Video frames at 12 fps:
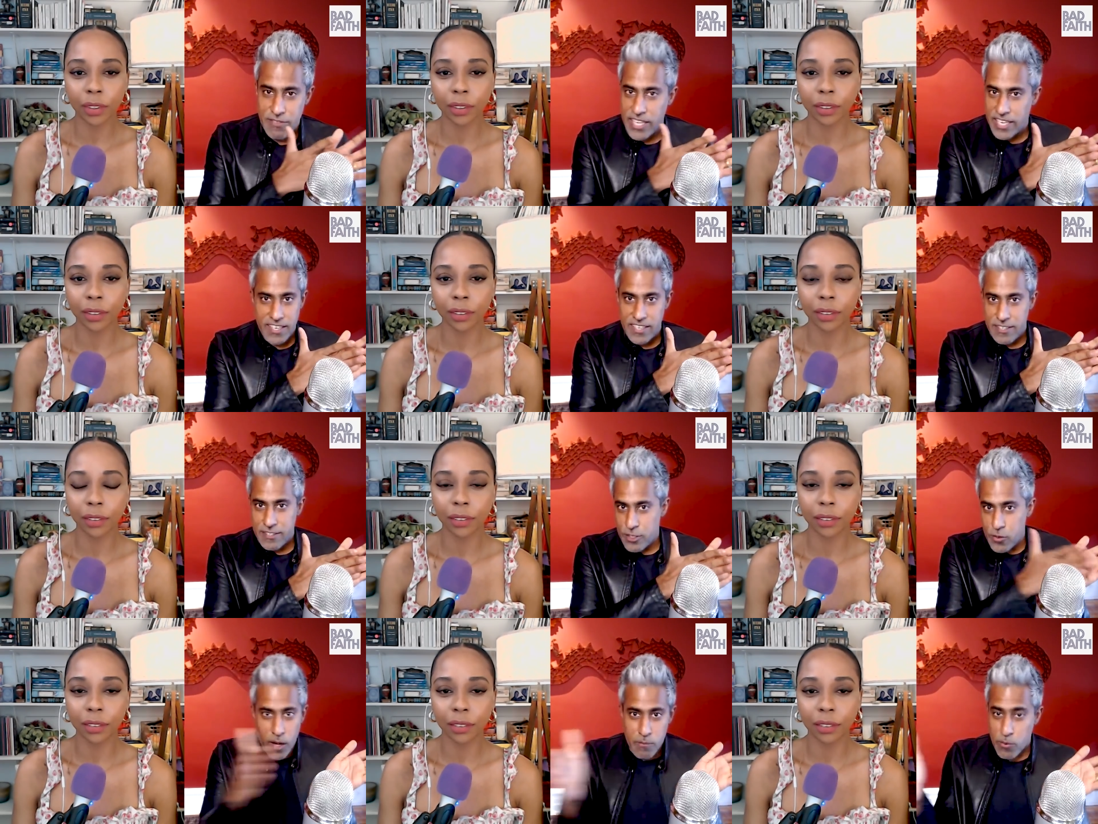Speaker 1: of like
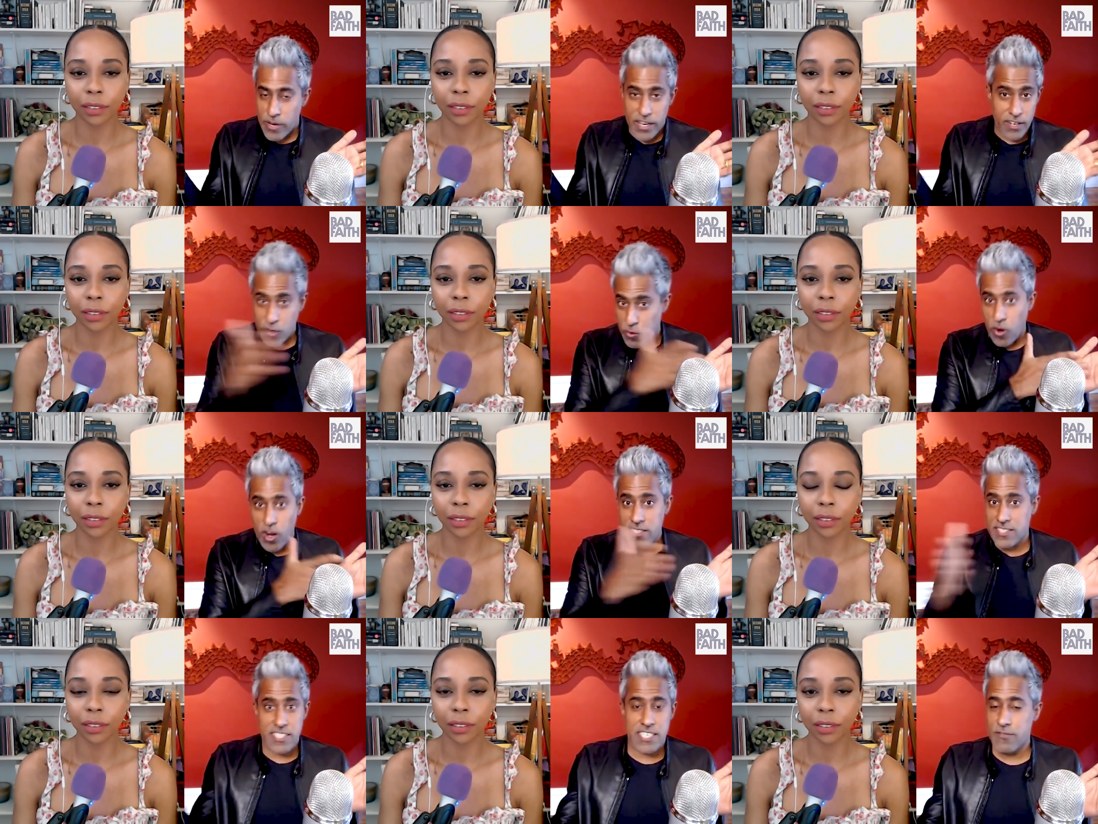you operate
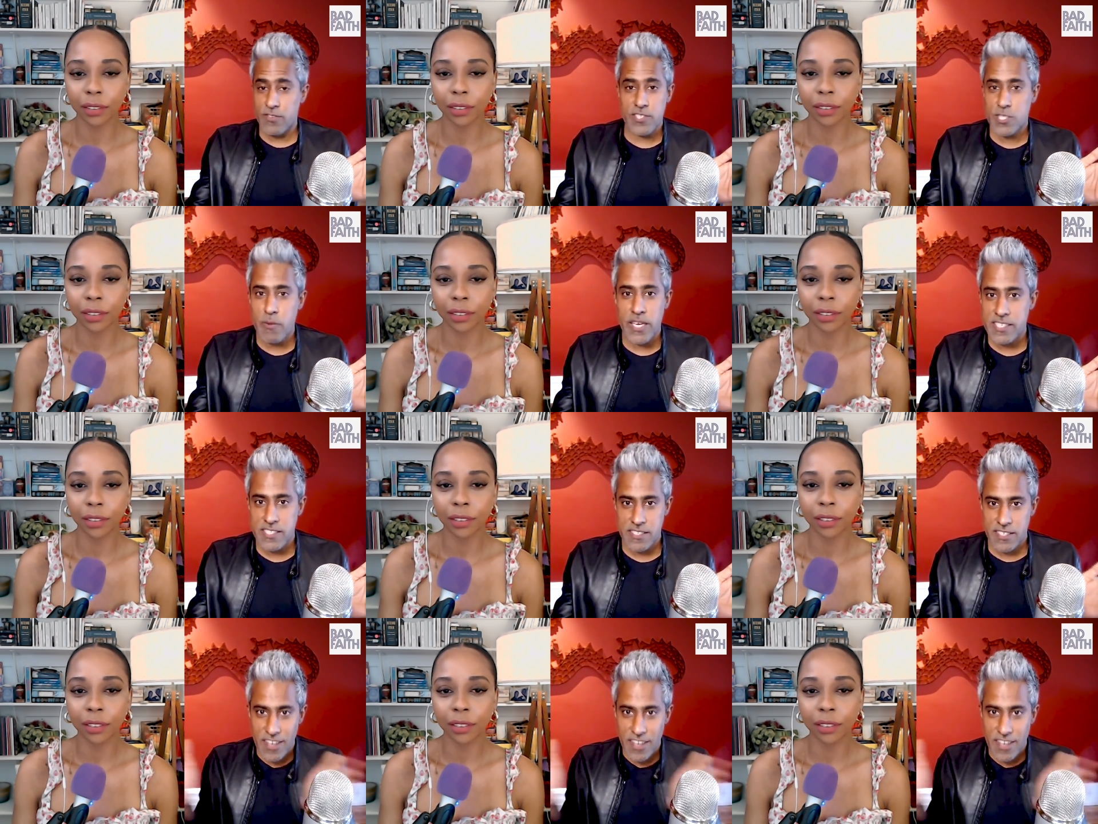across the different spaces.